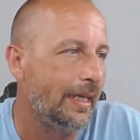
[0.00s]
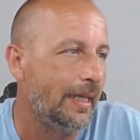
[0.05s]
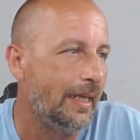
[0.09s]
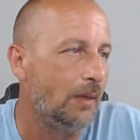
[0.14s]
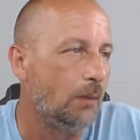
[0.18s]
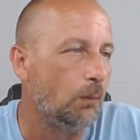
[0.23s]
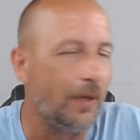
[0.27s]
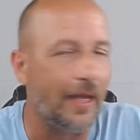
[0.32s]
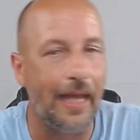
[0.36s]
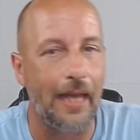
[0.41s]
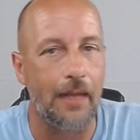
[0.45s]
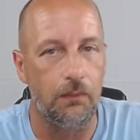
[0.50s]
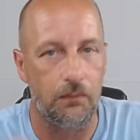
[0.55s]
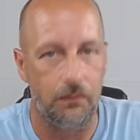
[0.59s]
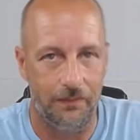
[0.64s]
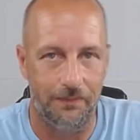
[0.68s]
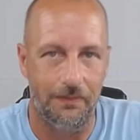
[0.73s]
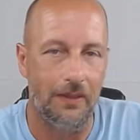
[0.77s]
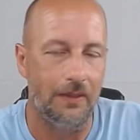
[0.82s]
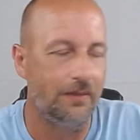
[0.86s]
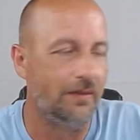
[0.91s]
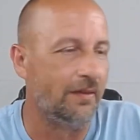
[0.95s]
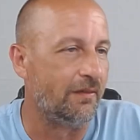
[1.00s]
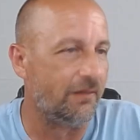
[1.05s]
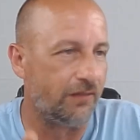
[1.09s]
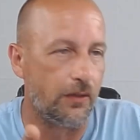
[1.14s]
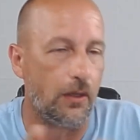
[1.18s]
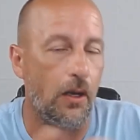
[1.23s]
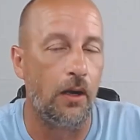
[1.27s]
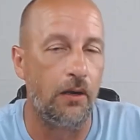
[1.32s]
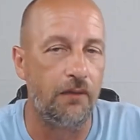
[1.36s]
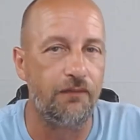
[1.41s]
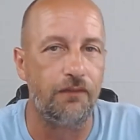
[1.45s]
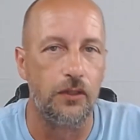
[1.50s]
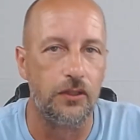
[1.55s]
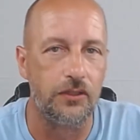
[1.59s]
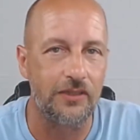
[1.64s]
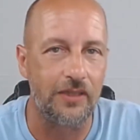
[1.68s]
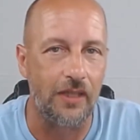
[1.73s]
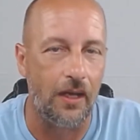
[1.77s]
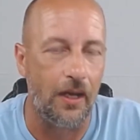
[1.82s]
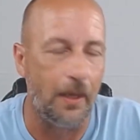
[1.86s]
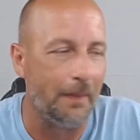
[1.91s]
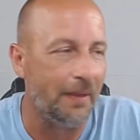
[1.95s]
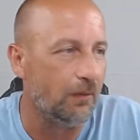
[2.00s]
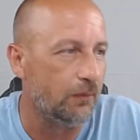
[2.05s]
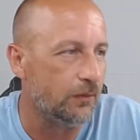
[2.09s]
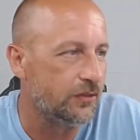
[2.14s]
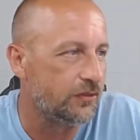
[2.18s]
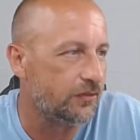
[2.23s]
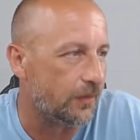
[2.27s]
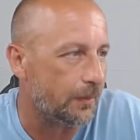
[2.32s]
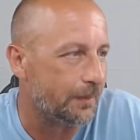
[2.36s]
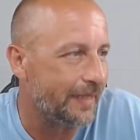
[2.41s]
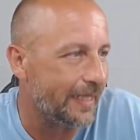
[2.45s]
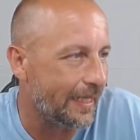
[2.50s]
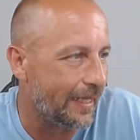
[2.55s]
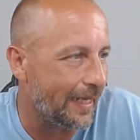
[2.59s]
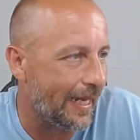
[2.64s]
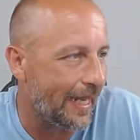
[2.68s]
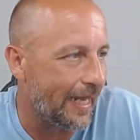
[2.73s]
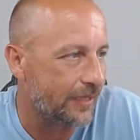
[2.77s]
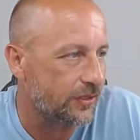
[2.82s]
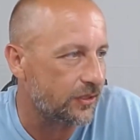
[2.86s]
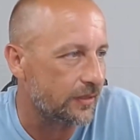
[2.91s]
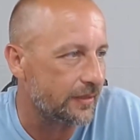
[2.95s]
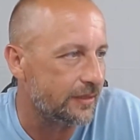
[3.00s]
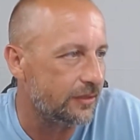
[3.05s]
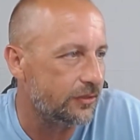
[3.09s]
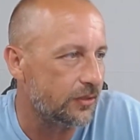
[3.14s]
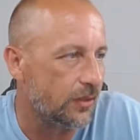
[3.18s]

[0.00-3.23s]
and we had our first comment was from Ken, actually.